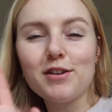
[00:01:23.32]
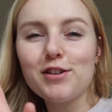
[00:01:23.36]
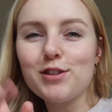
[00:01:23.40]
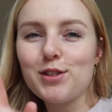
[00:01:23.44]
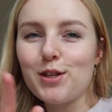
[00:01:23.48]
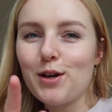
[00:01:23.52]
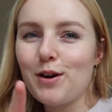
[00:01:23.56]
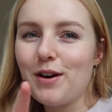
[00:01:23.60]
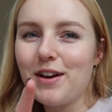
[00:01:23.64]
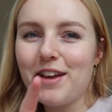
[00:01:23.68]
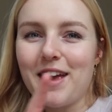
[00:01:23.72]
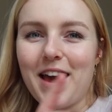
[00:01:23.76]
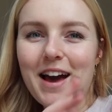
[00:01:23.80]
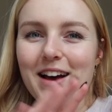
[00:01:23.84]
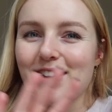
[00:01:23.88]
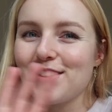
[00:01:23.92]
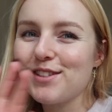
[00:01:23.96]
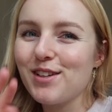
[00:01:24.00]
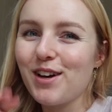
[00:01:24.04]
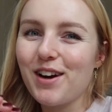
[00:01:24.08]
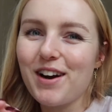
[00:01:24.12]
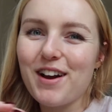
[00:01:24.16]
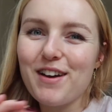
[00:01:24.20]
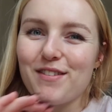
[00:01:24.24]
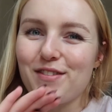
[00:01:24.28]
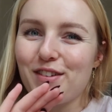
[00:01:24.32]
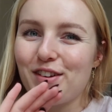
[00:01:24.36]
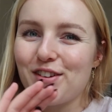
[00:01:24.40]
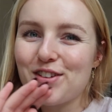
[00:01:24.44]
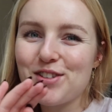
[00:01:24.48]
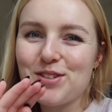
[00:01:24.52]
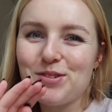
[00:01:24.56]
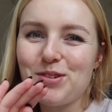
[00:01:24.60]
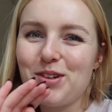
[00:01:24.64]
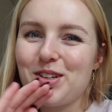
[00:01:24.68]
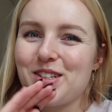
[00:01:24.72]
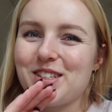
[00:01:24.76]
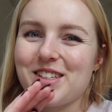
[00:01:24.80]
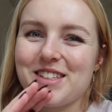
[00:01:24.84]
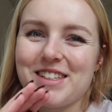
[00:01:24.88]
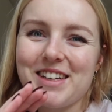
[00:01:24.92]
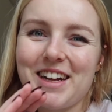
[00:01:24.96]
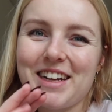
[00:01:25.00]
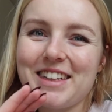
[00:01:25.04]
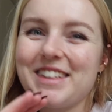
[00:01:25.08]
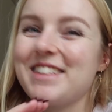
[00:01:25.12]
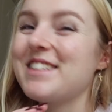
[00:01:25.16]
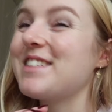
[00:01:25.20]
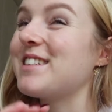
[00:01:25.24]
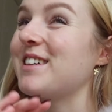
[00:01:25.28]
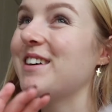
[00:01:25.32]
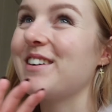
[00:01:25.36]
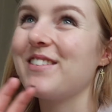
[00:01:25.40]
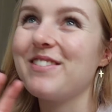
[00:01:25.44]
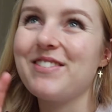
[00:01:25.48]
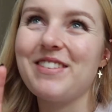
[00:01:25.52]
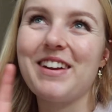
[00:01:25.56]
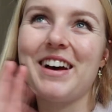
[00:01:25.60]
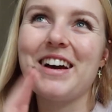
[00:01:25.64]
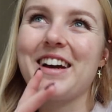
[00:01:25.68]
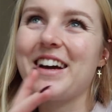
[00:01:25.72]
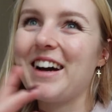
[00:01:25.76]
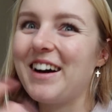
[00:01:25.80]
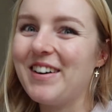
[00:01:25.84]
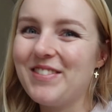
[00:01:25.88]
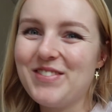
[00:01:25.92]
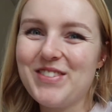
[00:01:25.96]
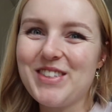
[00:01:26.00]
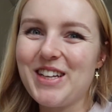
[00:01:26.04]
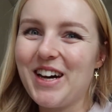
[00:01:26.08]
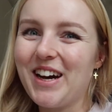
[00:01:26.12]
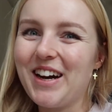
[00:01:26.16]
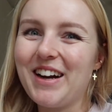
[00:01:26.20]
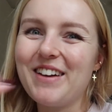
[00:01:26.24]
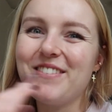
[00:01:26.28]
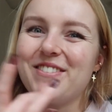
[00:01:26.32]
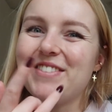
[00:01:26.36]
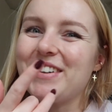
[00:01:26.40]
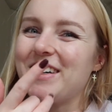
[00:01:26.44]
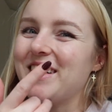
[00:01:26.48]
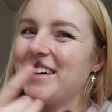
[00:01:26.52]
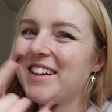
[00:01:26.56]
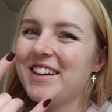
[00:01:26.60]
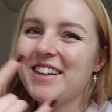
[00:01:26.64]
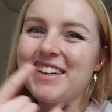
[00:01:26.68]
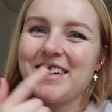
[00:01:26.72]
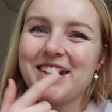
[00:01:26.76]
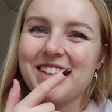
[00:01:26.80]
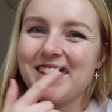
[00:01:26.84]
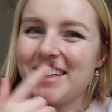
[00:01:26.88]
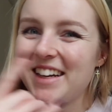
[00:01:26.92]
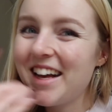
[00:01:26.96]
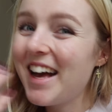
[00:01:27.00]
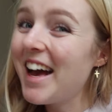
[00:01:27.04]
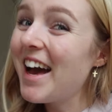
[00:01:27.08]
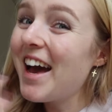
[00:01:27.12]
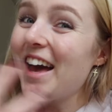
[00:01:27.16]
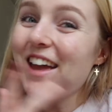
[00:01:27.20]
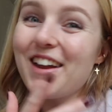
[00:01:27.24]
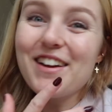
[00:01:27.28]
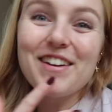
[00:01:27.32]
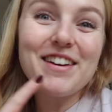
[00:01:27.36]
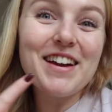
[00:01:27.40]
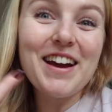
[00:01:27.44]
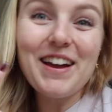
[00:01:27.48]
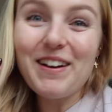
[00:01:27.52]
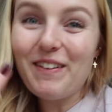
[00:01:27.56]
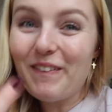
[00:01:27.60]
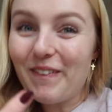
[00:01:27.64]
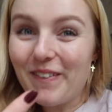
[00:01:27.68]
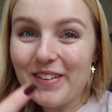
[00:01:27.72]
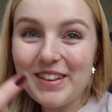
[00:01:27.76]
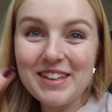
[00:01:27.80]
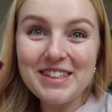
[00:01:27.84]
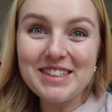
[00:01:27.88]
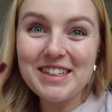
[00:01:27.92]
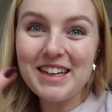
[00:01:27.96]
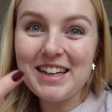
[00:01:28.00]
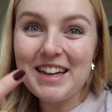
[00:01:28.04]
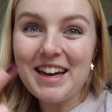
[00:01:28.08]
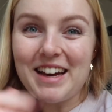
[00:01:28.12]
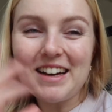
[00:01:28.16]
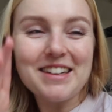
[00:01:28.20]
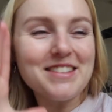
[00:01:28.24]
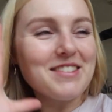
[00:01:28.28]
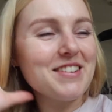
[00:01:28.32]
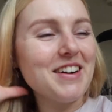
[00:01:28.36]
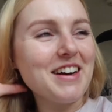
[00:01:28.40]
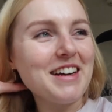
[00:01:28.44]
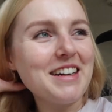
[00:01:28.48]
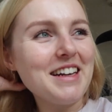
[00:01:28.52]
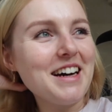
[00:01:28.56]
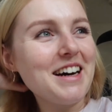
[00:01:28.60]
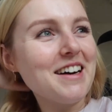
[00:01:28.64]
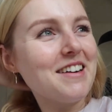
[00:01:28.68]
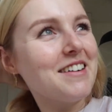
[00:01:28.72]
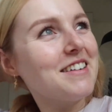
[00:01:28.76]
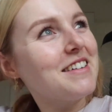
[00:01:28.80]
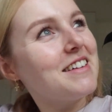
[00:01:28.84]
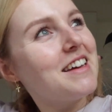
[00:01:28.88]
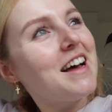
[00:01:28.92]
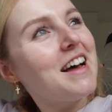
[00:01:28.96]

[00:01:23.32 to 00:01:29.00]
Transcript: also, yeah, sorry if you're somebody who doesn't like the stuff, like, I'm sorry, but you're getting all the details right now.